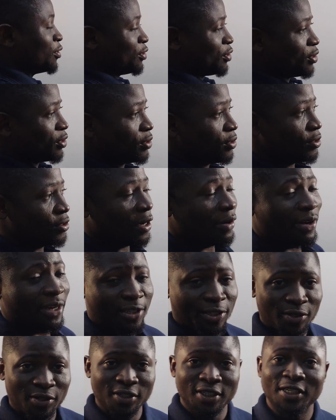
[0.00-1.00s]
continue our
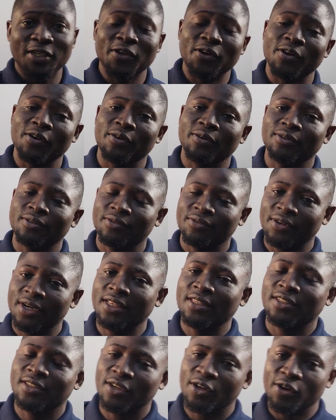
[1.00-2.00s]
study on
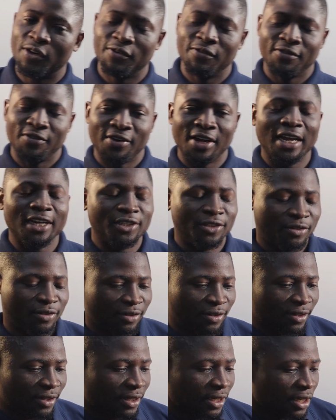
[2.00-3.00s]
rates of
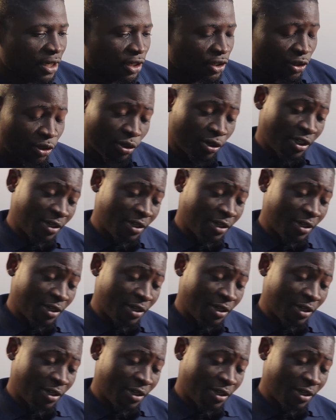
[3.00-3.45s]
reactions. So